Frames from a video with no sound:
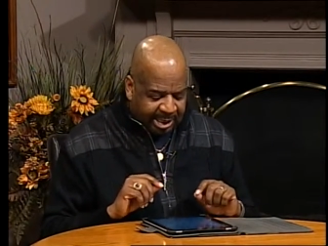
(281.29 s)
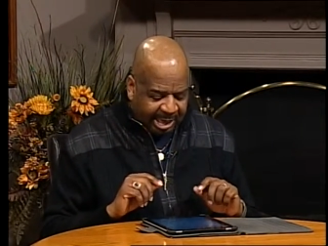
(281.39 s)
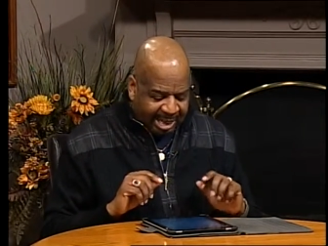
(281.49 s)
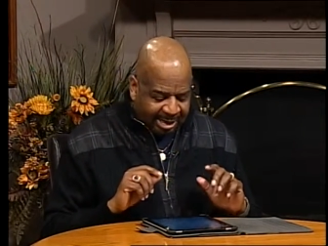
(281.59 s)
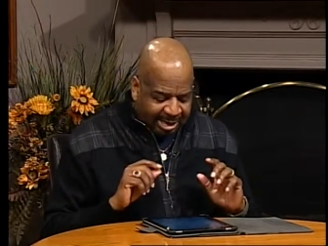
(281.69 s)
and
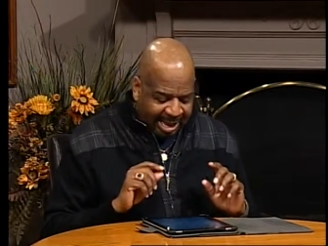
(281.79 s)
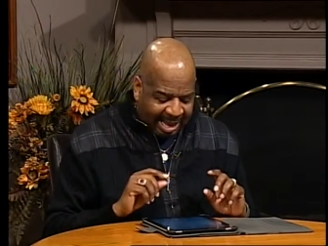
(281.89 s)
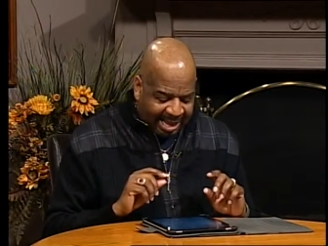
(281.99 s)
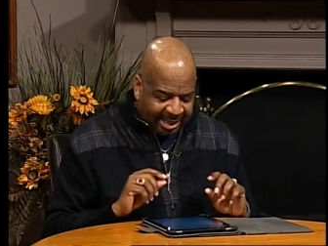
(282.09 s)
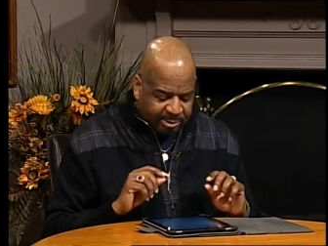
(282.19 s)
our
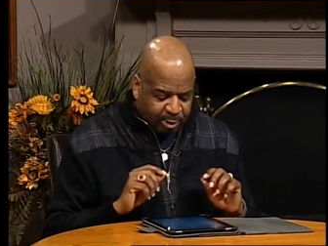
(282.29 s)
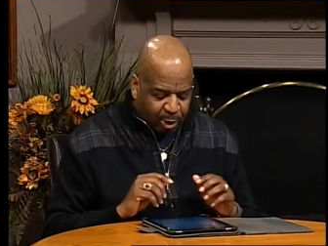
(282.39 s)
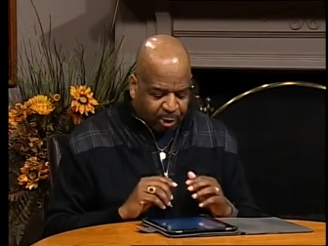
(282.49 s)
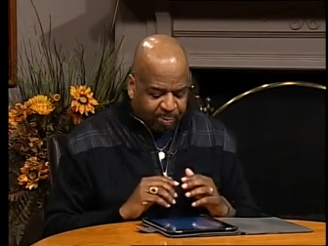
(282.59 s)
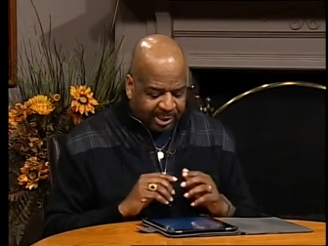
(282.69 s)
lives
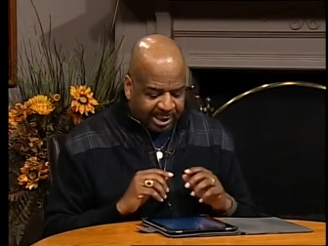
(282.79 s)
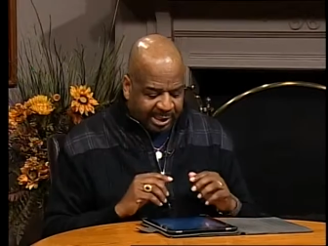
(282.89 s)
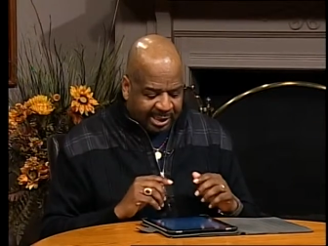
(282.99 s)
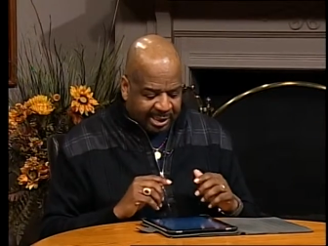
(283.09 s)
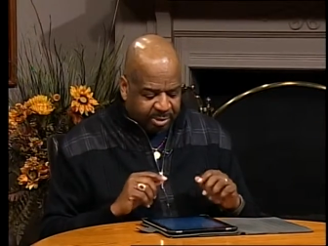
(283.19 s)
are to be
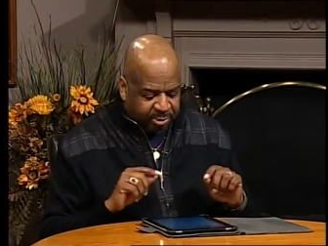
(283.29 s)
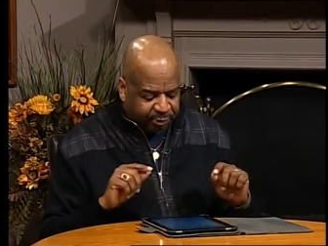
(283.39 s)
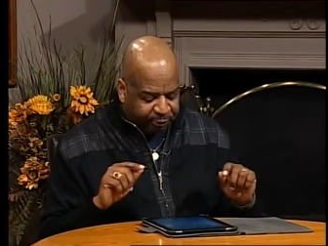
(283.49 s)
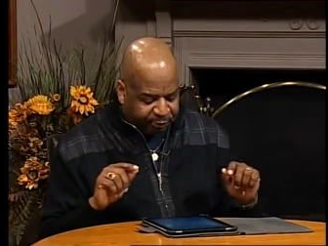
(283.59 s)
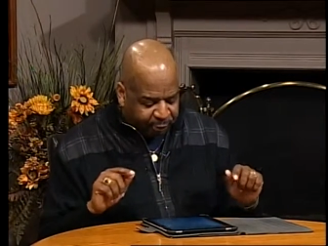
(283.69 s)
lived
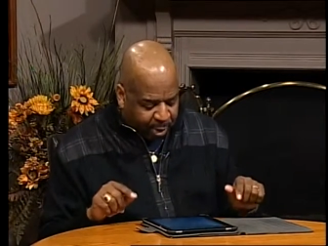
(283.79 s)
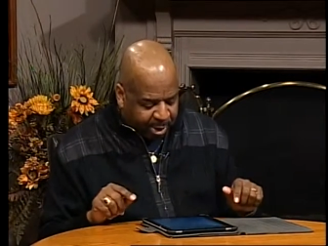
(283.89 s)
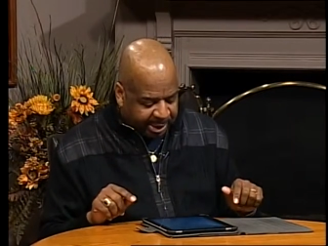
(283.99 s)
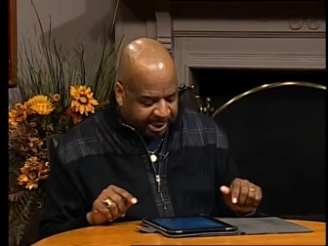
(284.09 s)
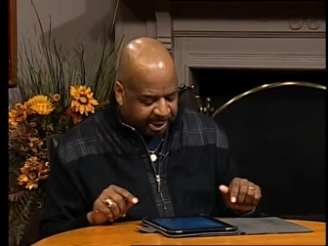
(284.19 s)

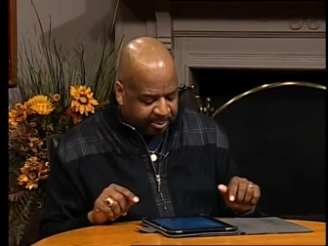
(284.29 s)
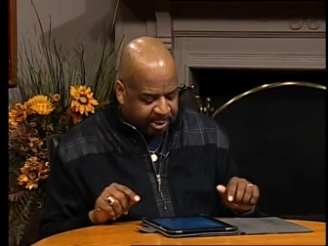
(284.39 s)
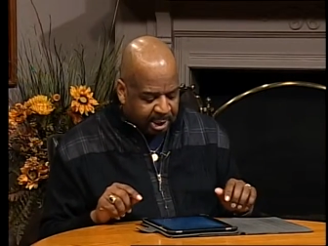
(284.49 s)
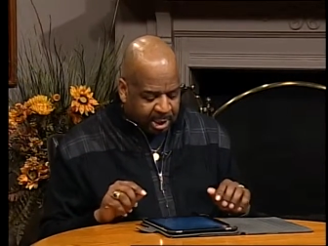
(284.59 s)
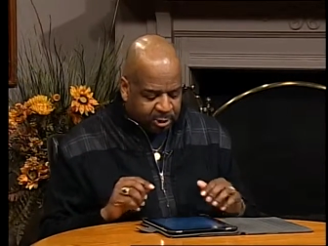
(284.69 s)
for him
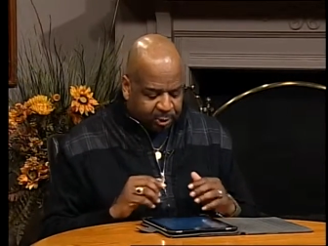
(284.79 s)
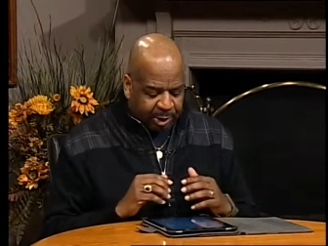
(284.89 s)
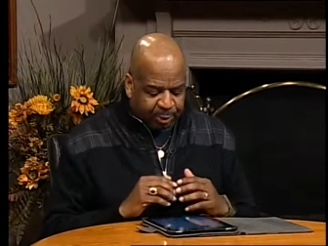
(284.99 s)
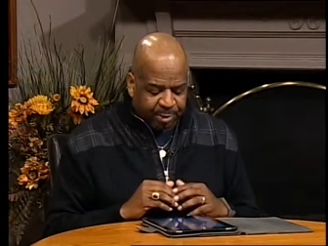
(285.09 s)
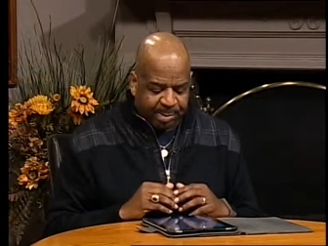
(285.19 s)
so that
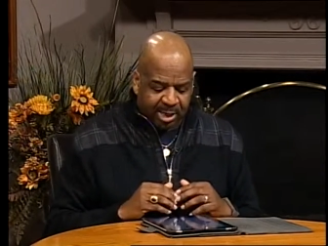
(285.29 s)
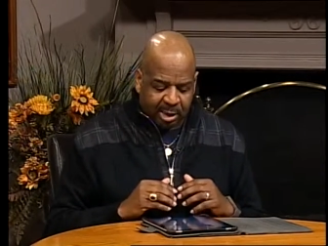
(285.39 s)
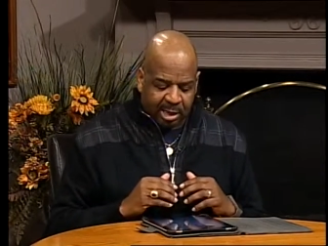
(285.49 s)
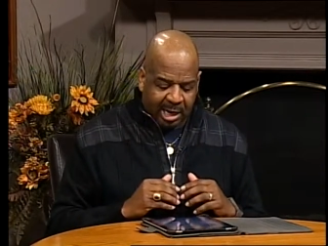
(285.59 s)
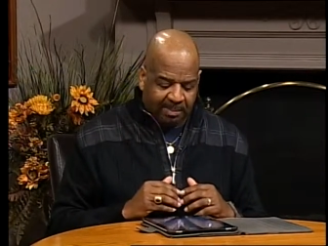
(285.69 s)
we may
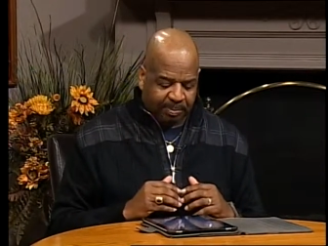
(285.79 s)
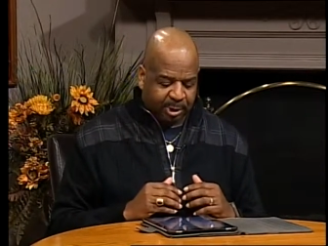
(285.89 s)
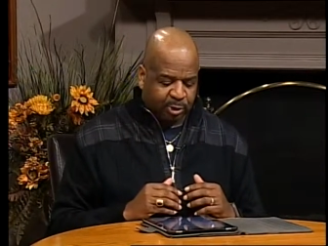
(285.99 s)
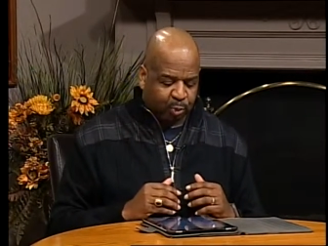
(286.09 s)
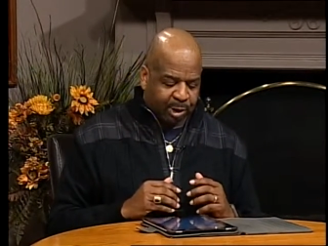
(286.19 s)

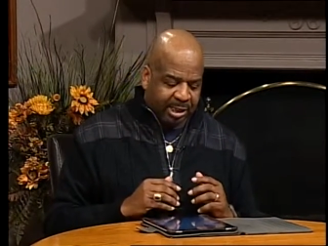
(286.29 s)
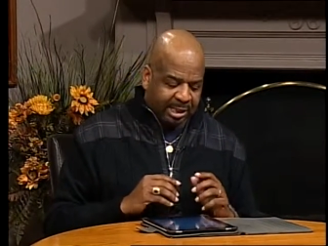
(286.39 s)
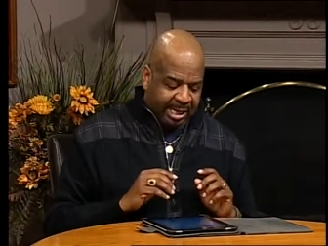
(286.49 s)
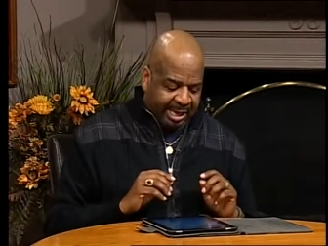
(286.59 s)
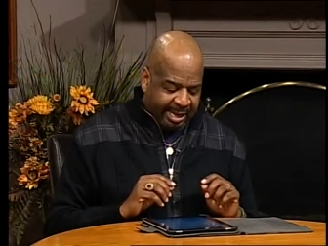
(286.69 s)
accomplish what
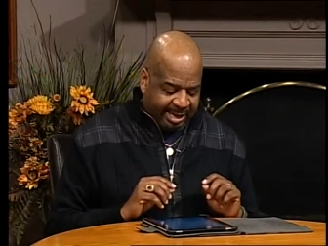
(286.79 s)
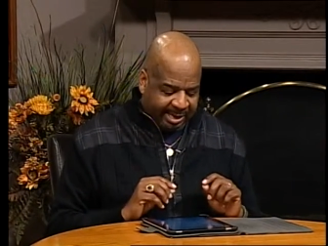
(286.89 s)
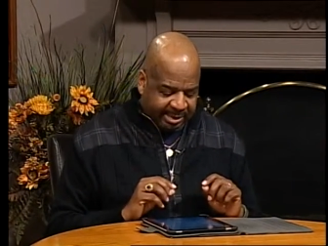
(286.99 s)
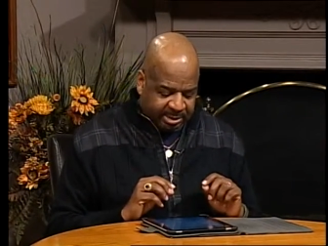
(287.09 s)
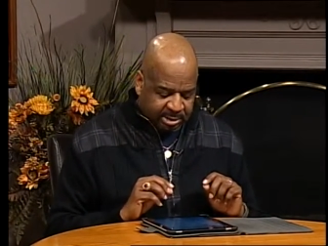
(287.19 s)
he
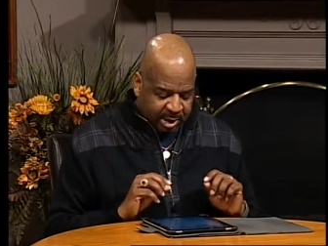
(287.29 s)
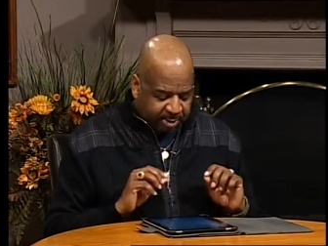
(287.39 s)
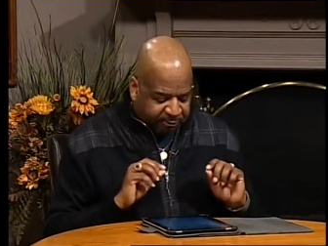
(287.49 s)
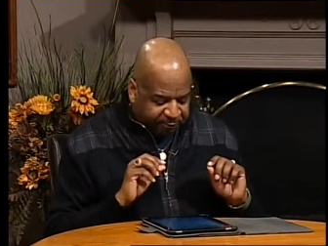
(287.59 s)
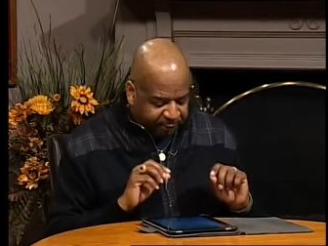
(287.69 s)
has
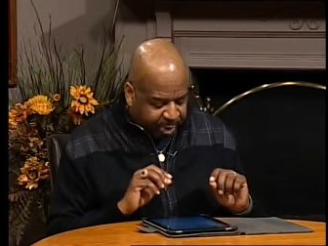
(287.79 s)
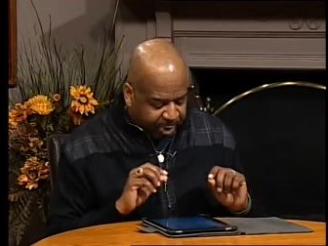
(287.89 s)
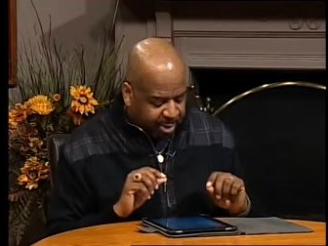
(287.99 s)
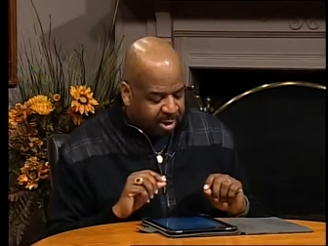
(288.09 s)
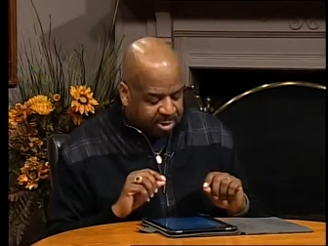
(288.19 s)

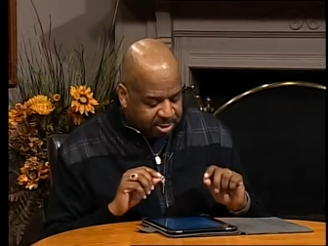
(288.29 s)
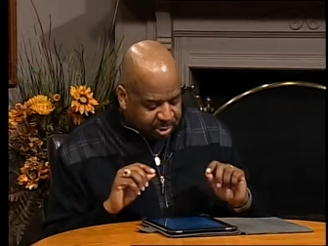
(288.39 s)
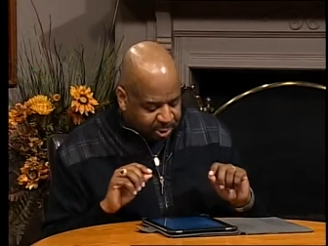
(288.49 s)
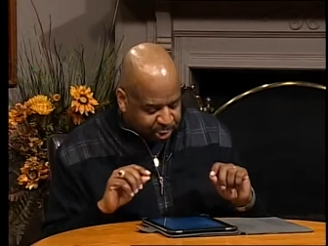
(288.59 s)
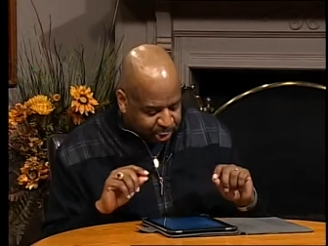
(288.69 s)
for us
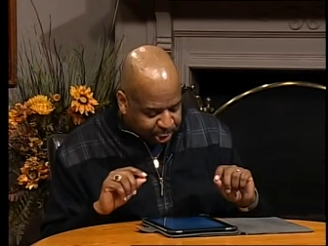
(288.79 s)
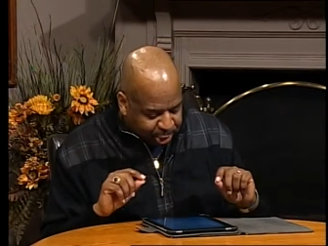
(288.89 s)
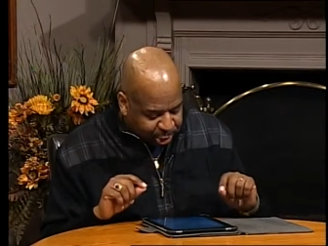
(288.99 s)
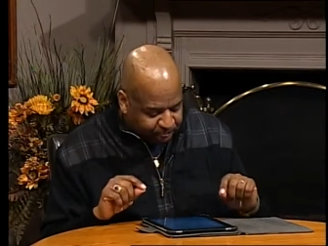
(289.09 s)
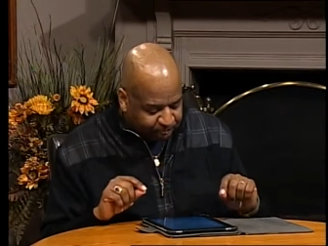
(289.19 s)
to
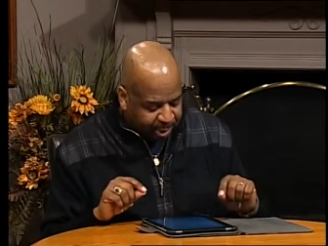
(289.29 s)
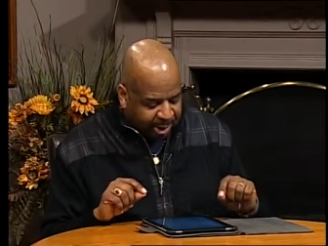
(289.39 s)
do.